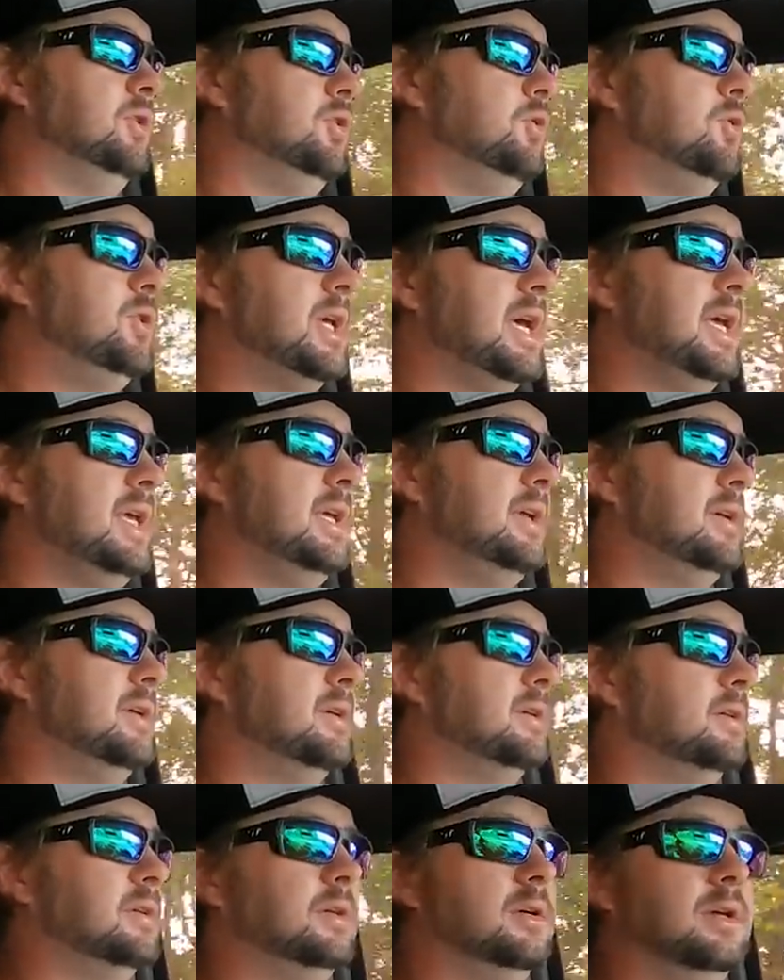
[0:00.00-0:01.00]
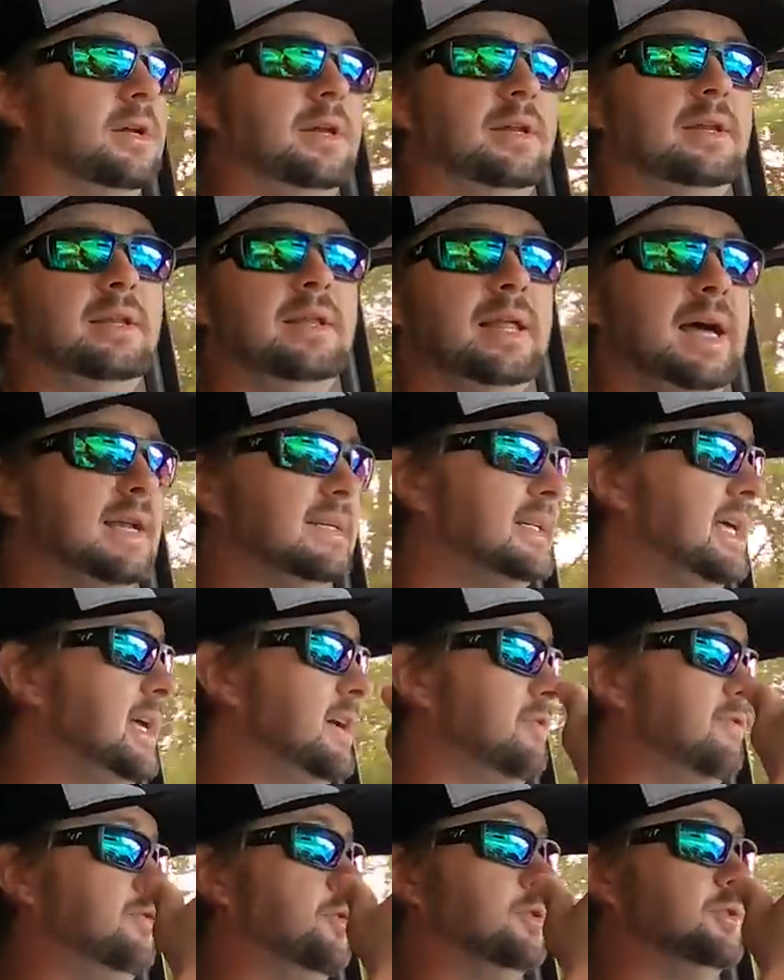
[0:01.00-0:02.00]
I
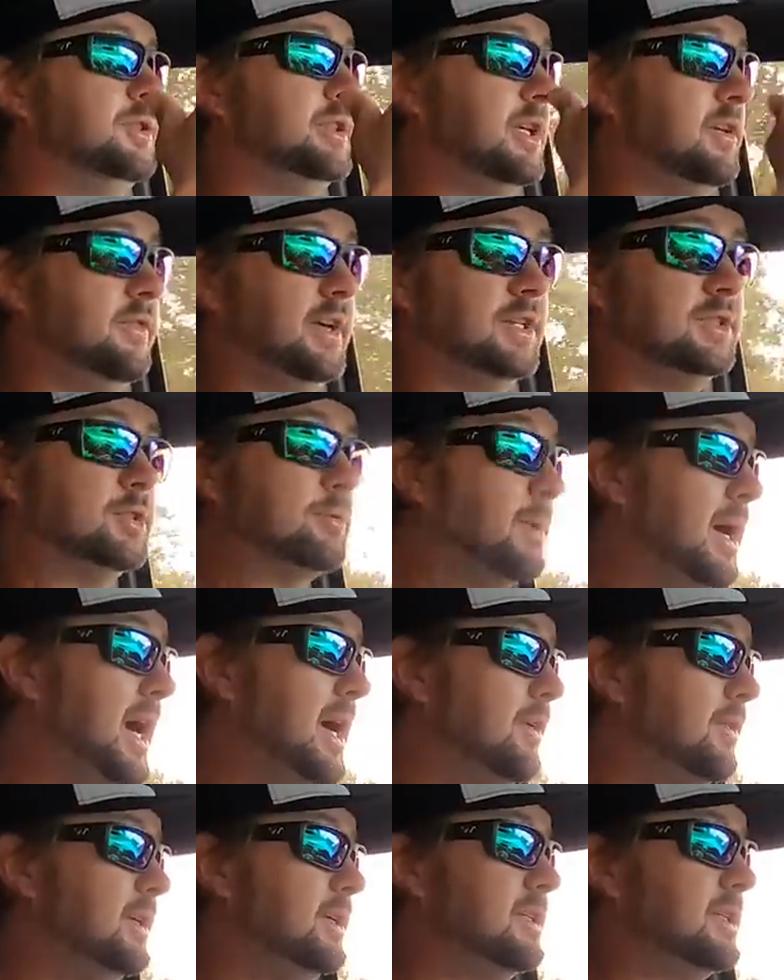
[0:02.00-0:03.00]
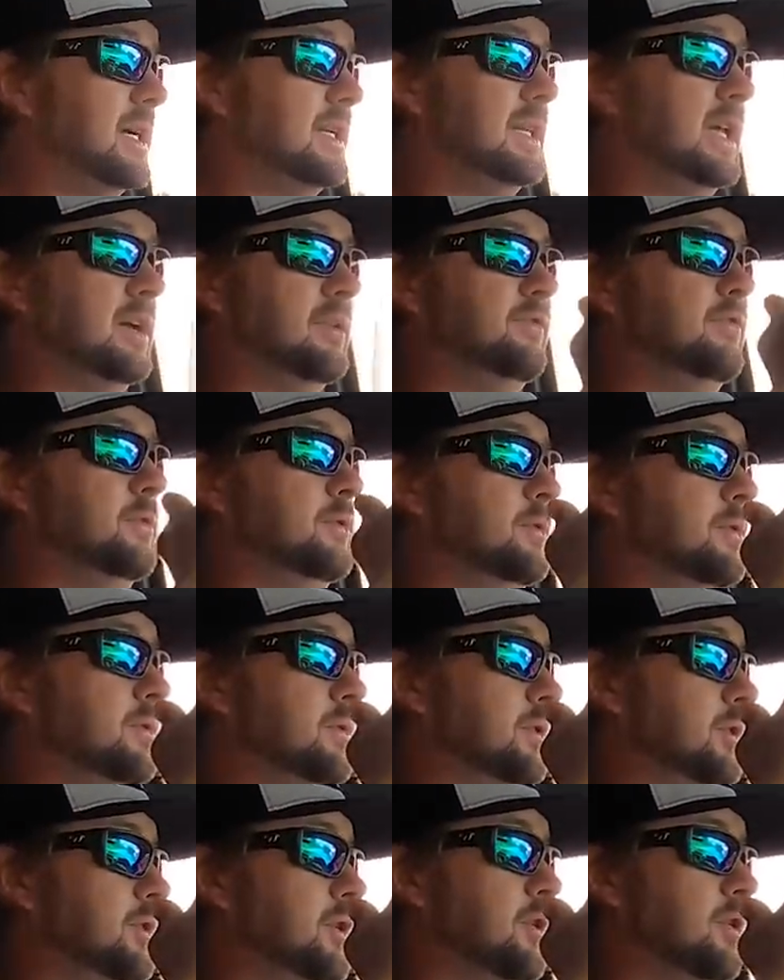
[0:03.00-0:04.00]
take a full set of extra batteries. I take a
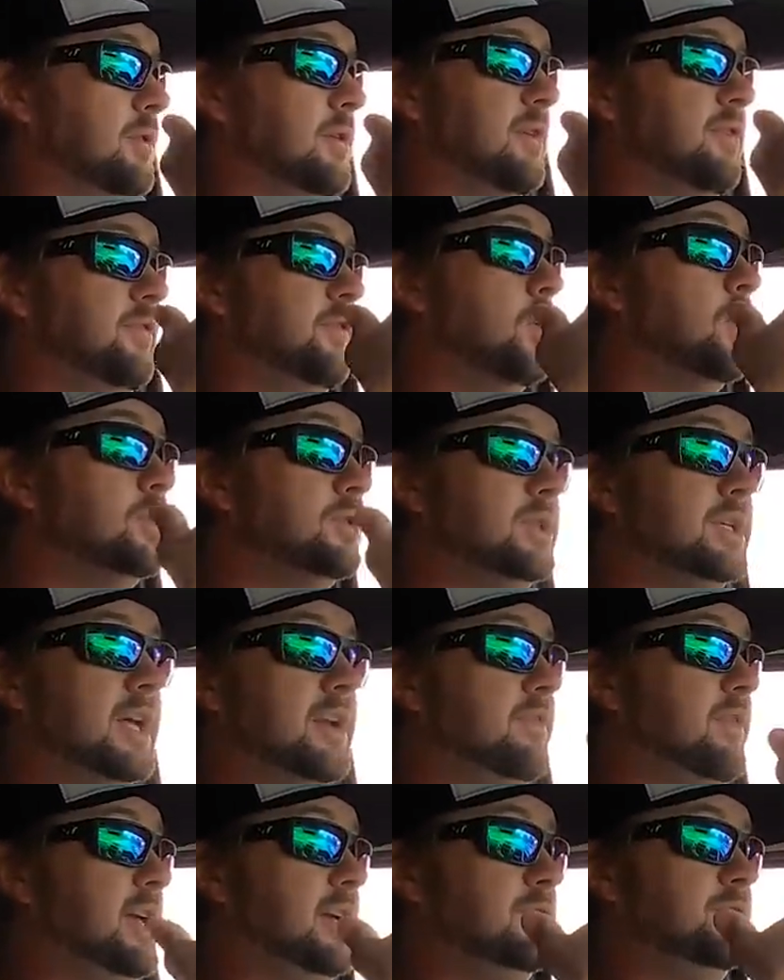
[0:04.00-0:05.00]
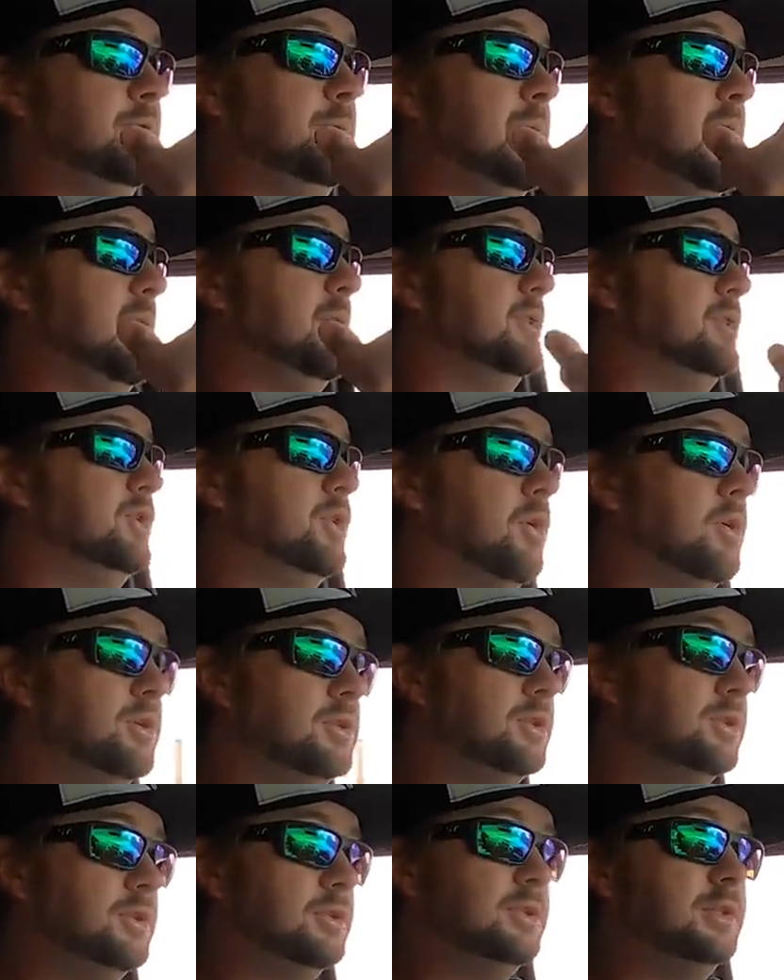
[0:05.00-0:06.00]
full set of extra battery
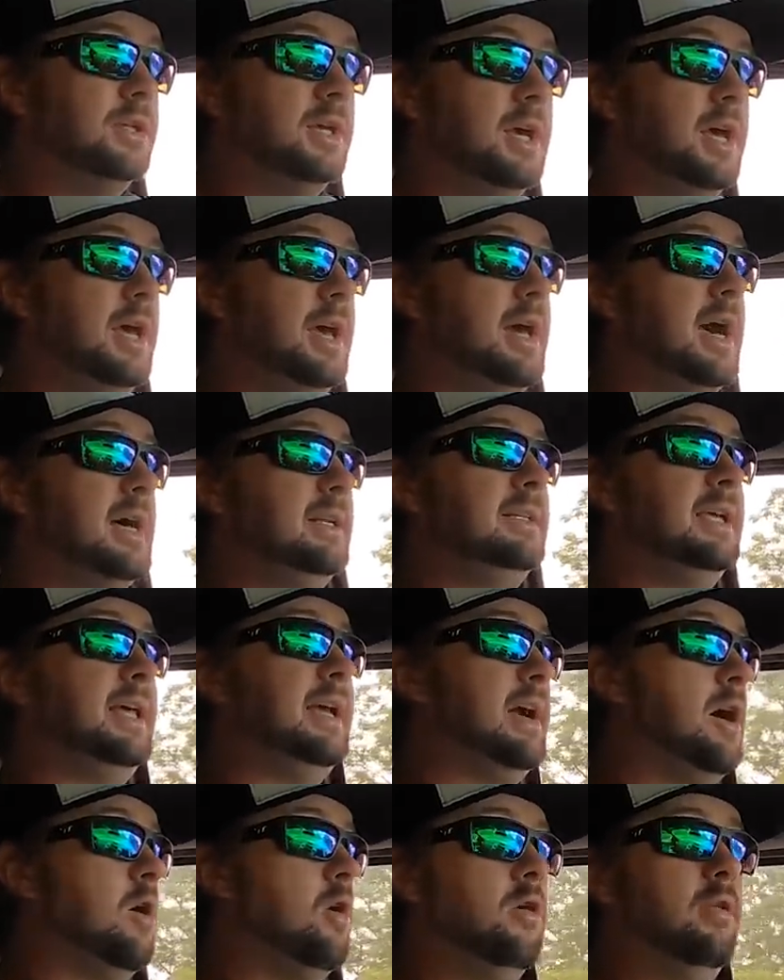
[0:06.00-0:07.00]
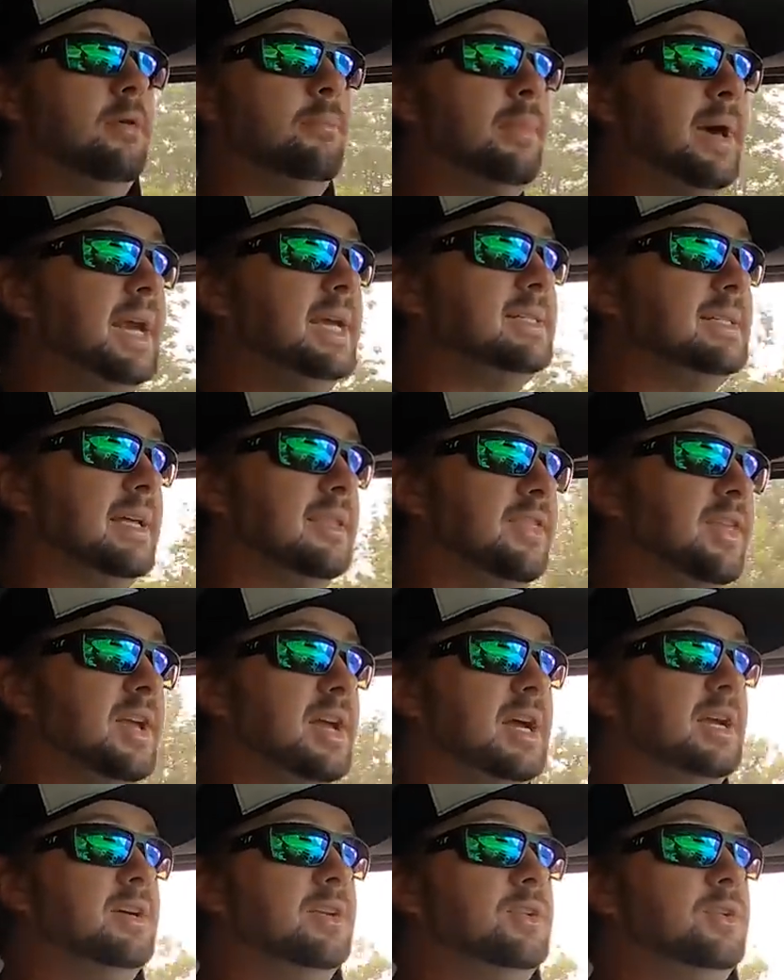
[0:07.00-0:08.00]
chargers. I take all the baits I
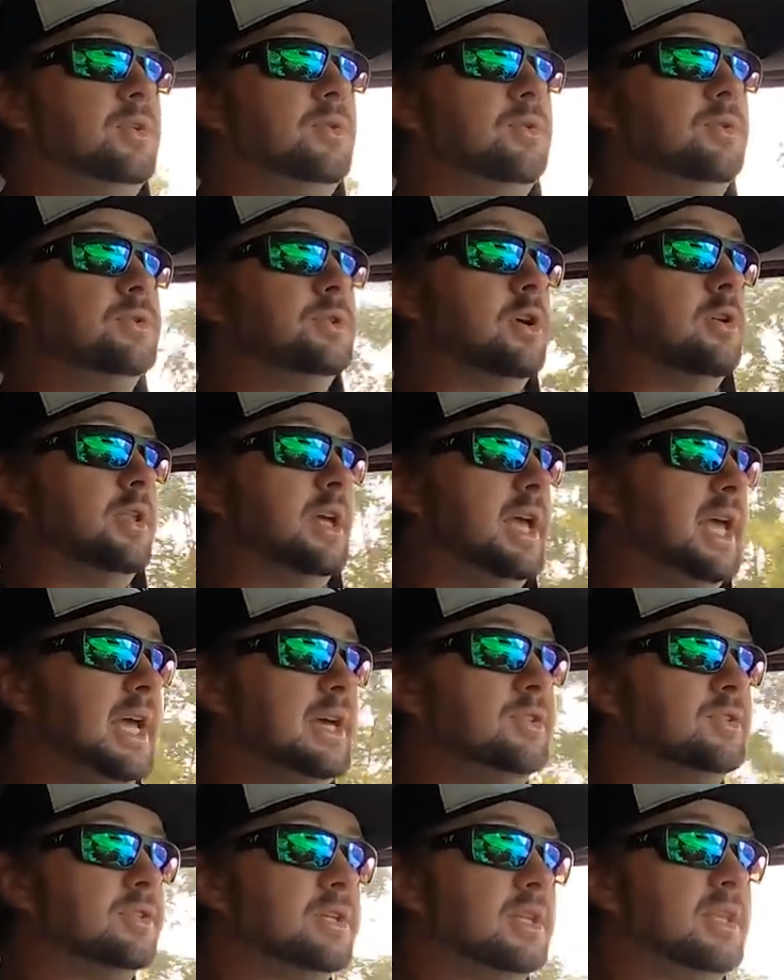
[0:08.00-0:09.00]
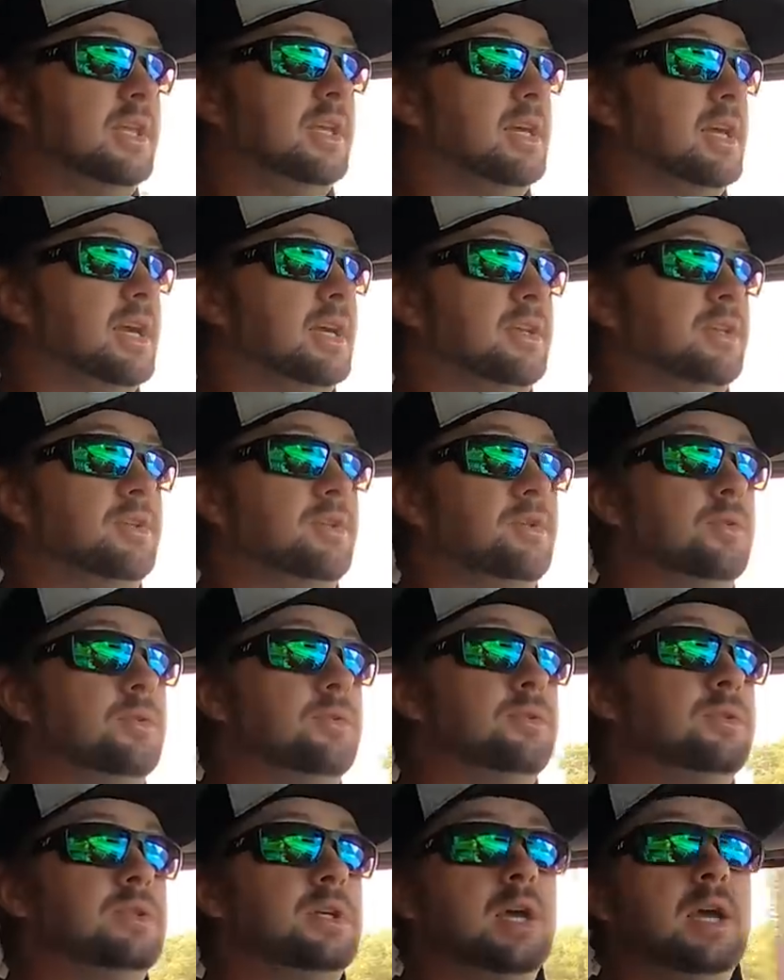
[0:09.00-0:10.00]
think I could use, all the extras I think I could
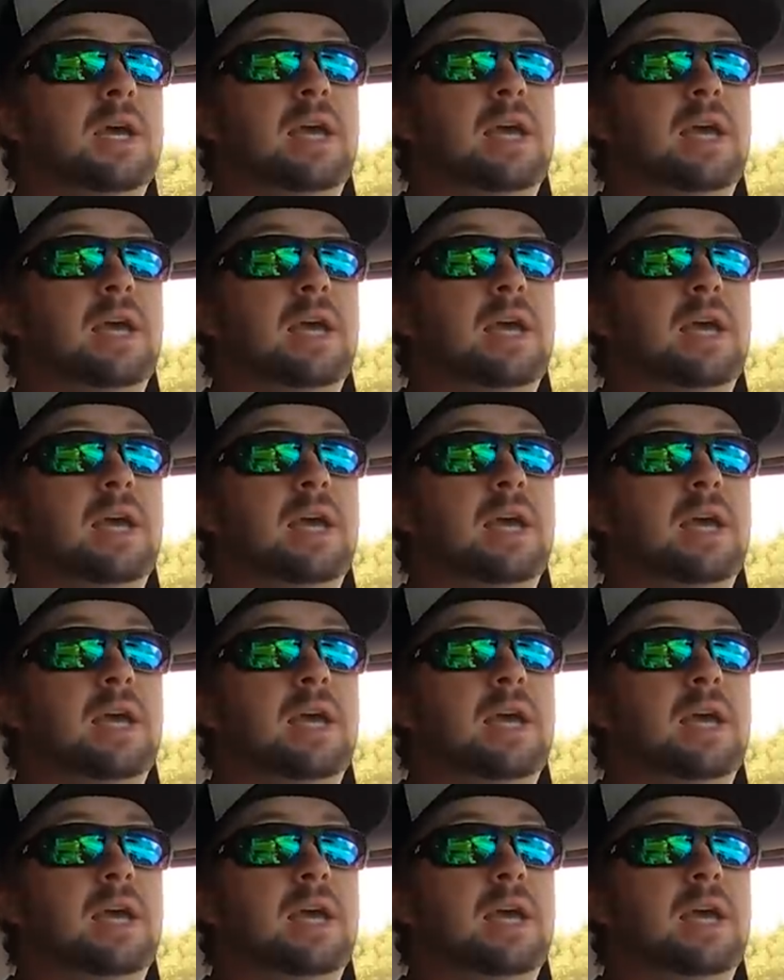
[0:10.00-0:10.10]
use,